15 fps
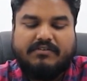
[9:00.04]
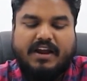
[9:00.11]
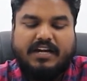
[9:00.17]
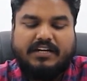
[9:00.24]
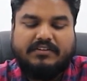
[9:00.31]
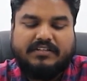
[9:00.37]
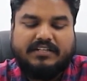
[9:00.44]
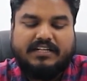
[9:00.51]

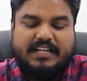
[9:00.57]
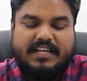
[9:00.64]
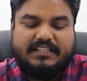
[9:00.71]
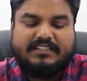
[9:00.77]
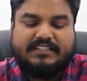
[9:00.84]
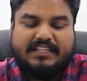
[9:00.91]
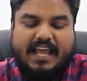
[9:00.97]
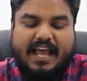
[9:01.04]
going to
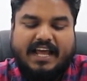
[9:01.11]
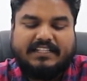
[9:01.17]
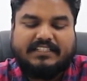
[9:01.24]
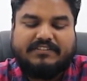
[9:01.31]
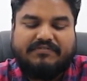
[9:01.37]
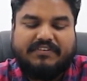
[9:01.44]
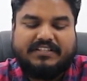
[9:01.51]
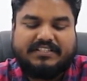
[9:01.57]
release
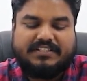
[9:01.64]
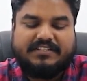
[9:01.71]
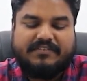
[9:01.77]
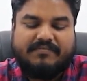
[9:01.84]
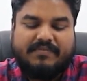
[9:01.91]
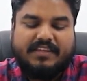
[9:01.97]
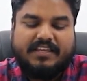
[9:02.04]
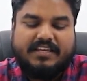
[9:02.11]
gas
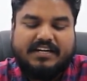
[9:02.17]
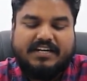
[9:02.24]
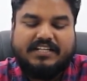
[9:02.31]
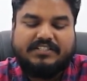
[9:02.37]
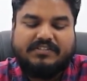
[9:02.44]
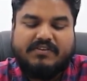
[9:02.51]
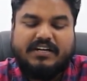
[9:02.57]
first. That